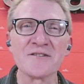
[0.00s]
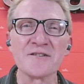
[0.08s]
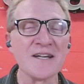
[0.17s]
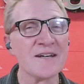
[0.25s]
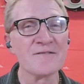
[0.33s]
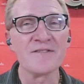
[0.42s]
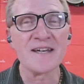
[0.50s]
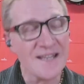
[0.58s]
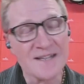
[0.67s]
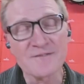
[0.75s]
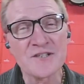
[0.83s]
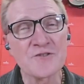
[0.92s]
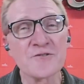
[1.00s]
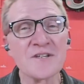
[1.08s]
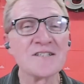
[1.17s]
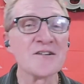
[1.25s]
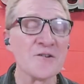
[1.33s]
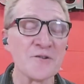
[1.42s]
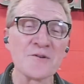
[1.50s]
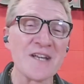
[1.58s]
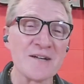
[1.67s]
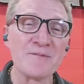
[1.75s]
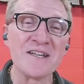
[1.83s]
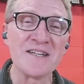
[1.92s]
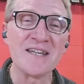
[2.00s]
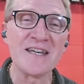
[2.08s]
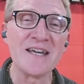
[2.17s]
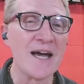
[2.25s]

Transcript: and I've had a lot of injuries and gone through a lot of PT.